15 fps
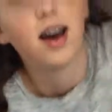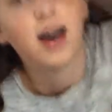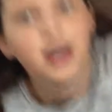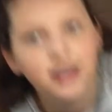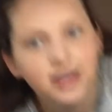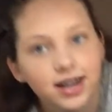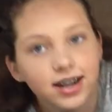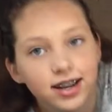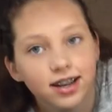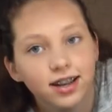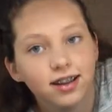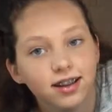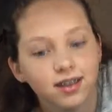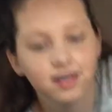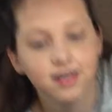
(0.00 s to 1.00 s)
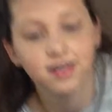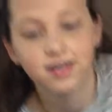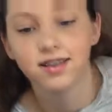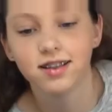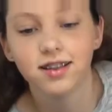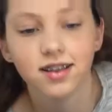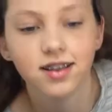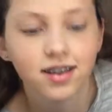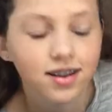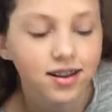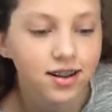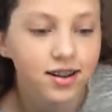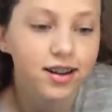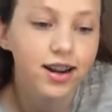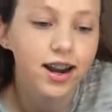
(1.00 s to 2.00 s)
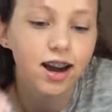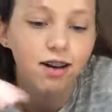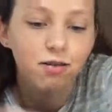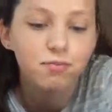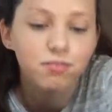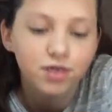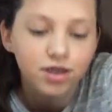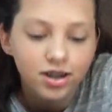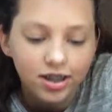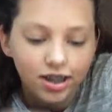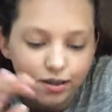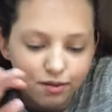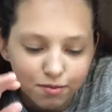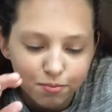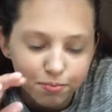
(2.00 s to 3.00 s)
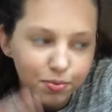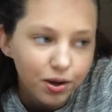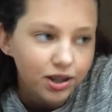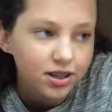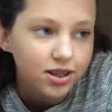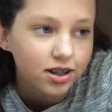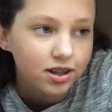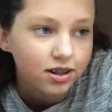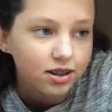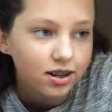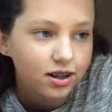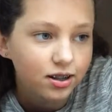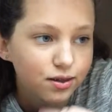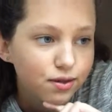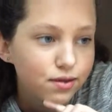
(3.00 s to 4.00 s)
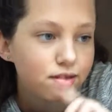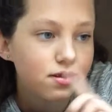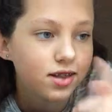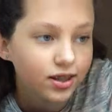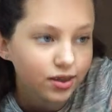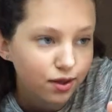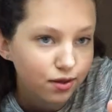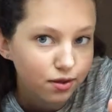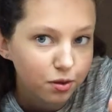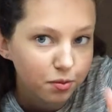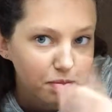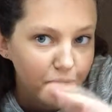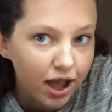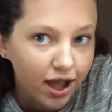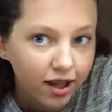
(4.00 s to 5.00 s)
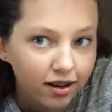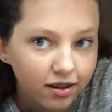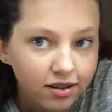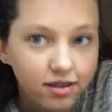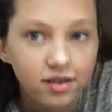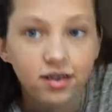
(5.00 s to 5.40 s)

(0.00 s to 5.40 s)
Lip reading: I did it. Now I'm going to get some butter and stick this to the pan.